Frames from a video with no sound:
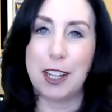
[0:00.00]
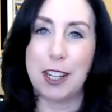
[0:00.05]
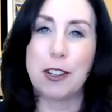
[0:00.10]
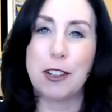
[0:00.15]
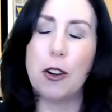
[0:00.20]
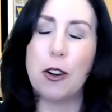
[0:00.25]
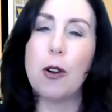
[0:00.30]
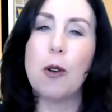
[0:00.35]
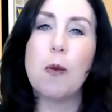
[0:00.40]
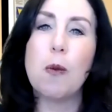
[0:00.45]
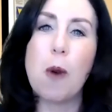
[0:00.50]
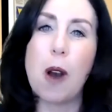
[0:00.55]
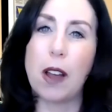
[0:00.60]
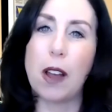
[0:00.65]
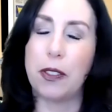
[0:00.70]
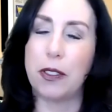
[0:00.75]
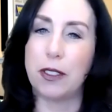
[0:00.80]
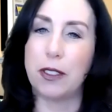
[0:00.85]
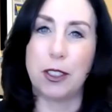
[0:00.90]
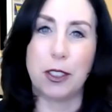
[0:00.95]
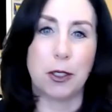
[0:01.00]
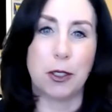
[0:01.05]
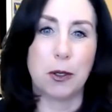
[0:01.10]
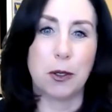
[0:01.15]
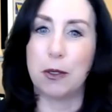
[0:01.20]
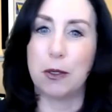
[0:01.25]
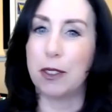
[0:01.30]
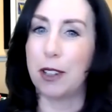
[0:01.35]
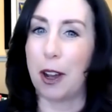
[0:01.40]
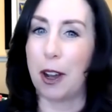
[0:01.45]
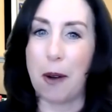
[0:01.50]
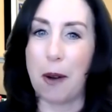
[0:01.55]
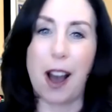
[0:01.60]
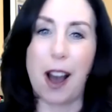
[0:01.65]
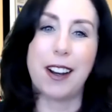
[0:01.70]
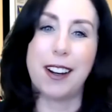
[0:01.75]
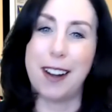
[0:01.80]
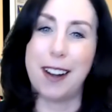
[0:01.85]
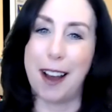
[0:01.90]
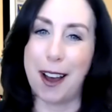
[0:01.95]
You don't want to go
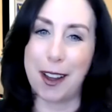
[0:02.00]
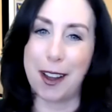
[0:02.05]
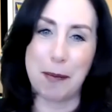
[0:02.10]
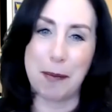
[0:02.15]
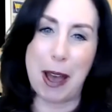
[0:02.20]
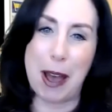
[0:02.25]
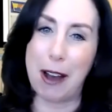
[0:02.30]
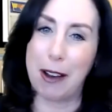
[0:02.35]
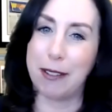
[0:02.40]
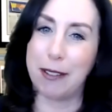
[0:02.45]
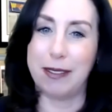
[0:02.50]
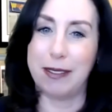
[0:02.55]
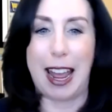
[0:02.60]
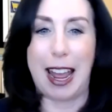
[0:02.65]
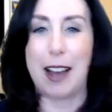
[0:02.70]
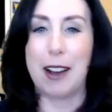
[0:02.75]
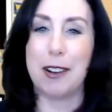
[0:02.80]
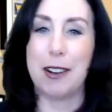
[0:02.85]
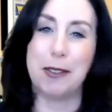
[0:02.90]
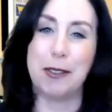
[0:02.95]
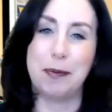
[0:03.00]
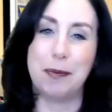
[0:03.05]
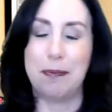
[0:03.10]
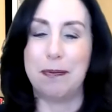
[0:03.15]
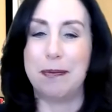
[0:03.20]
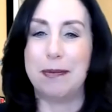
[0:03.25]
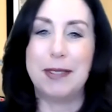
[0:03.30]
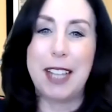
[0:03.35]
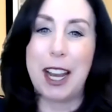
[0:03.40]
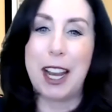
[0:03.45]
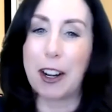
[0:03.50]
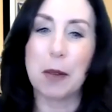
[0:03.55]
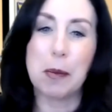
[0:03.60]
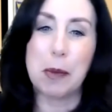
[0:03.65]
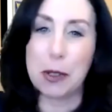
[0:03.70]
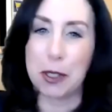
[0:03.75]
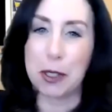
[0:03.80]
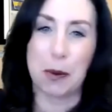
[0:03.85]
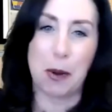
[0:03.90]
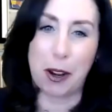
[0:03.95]
on and on about how
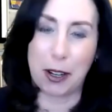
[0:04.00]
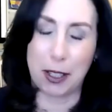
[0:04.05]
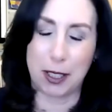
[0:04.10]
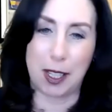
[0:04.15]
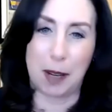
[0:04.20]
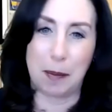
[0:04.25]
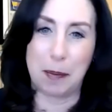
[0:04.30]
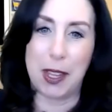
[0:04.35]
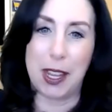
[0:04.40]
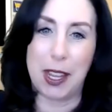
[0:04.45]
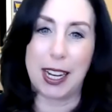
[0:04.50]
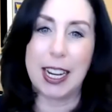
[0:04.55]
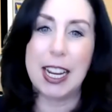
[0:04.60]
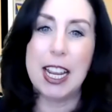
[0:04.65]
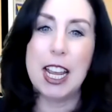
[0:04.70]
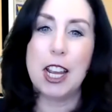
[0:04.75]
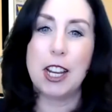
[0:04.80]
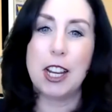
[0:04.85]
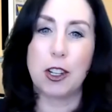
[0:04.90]
terrible you are at something.